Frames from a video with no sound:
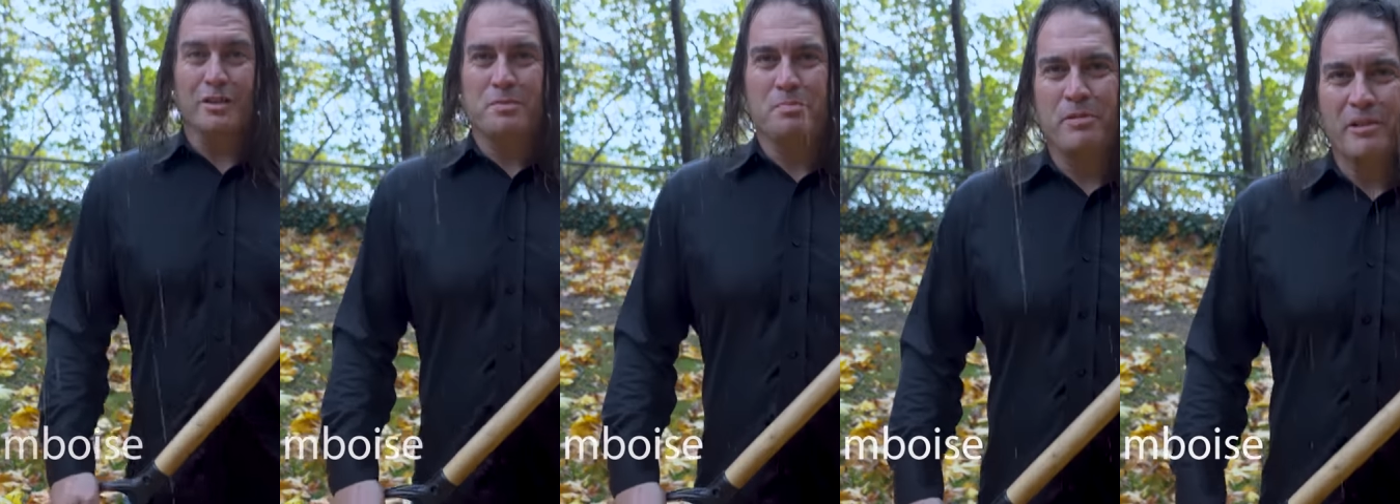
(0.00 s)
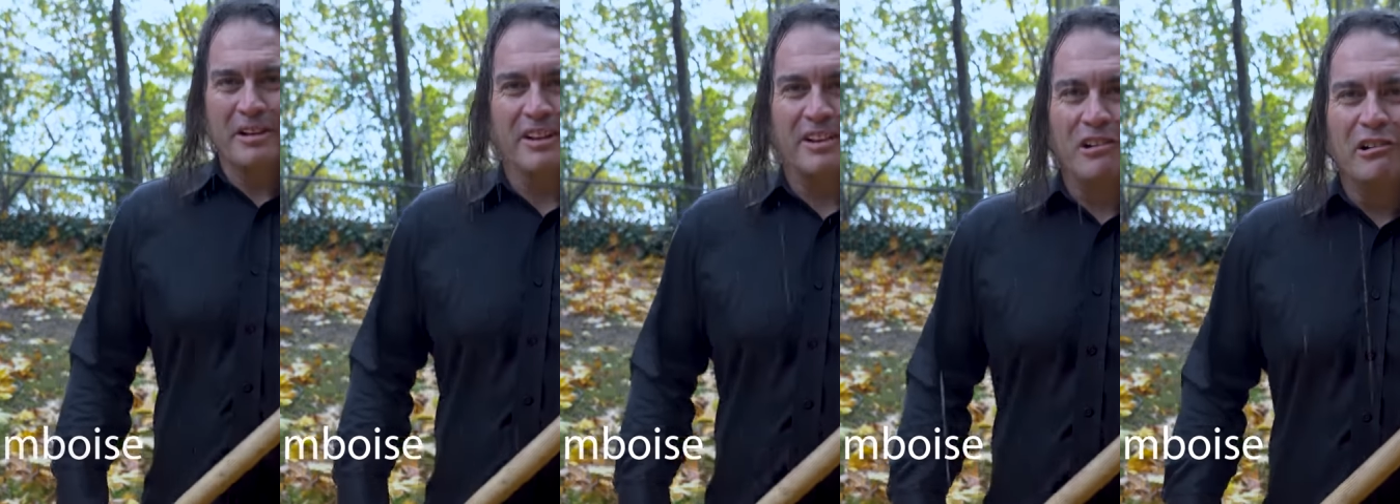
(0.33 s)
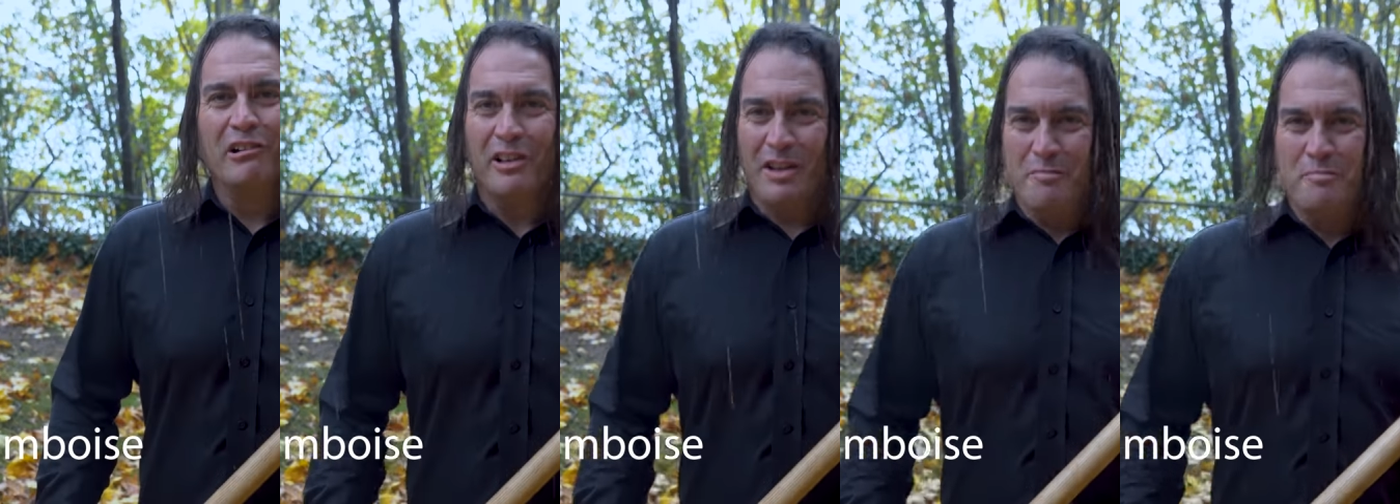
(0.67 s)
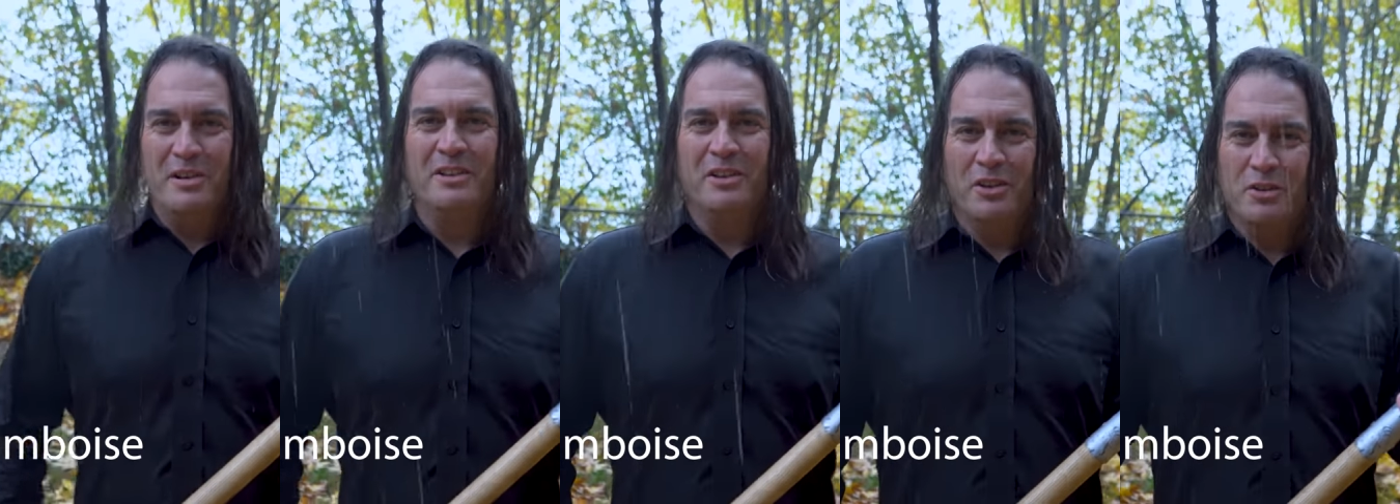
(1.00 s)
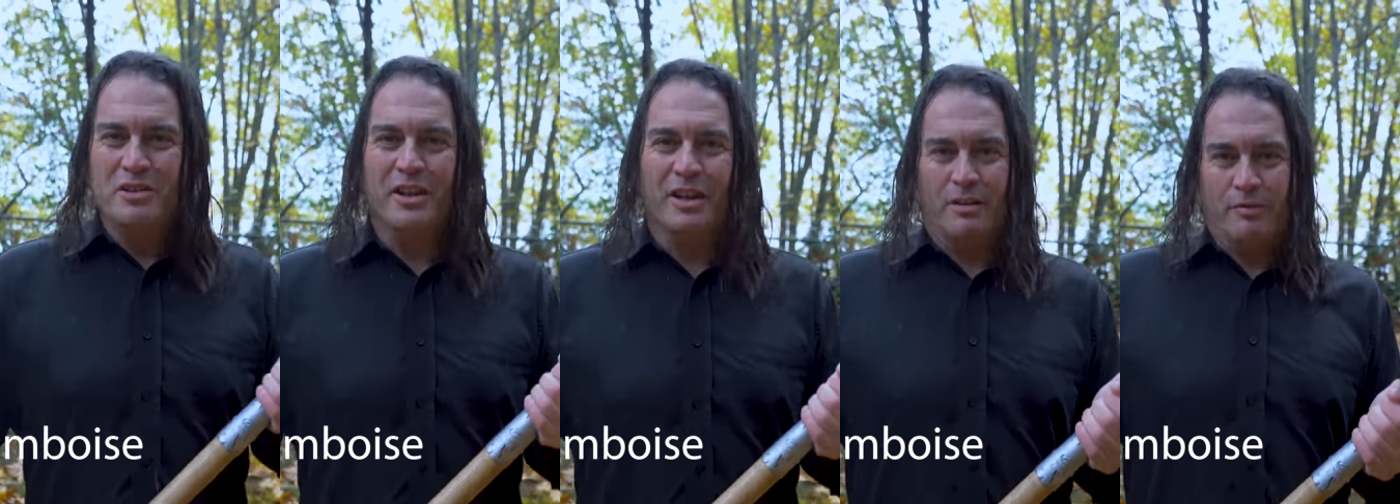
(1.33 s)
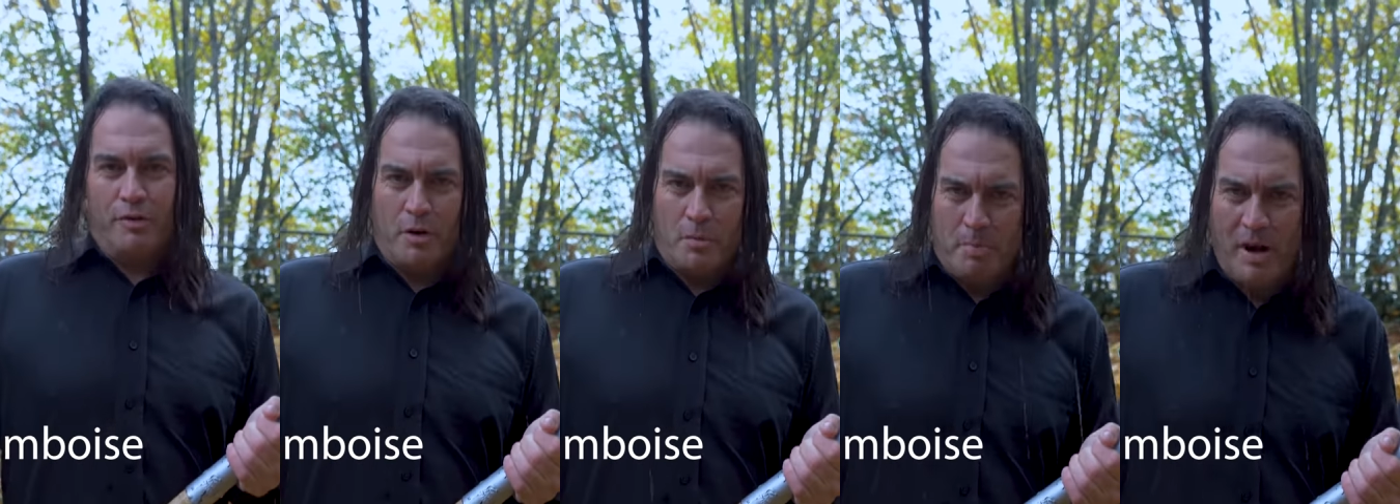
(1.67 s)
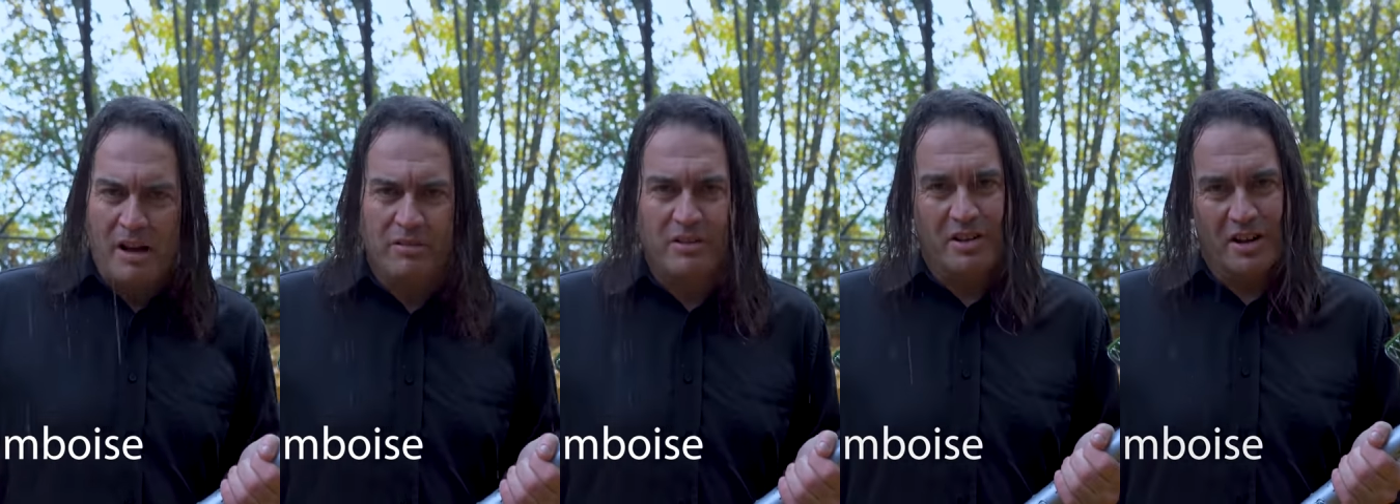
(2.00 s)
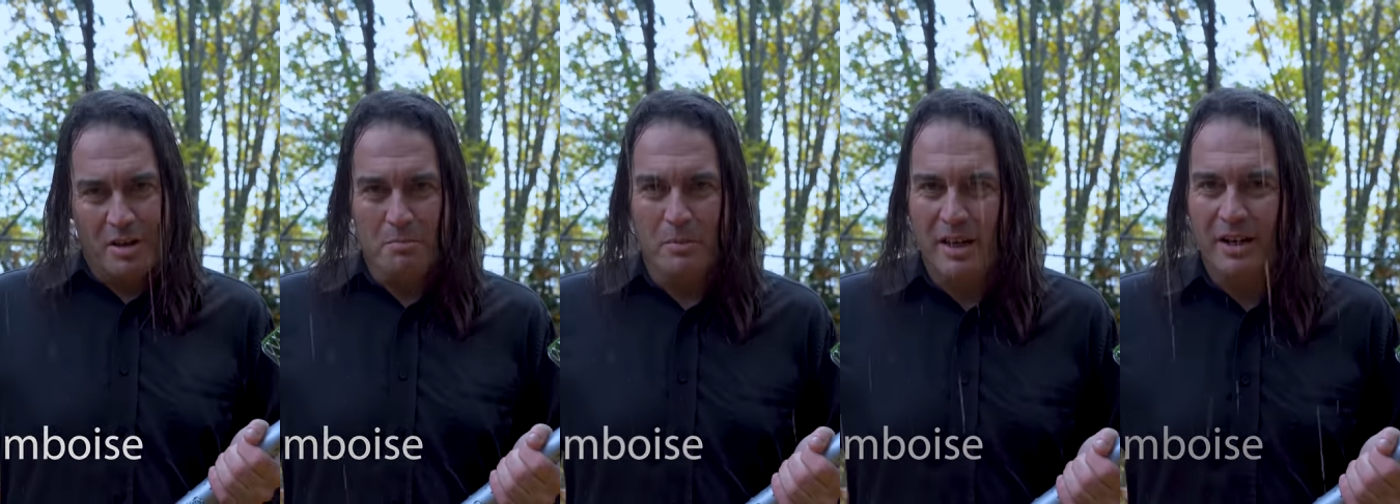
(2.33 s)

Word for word: is pretty cool. I've been using it for about 10